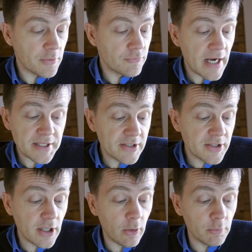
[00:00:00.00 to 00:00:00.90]
red, his
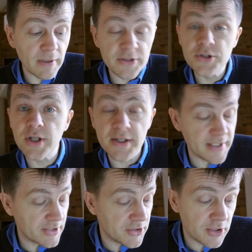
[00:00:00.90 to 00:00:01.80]
cold must just
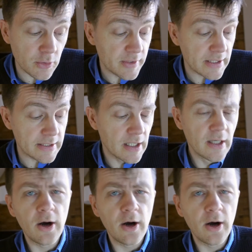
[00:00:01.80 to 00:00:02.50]
excuse it.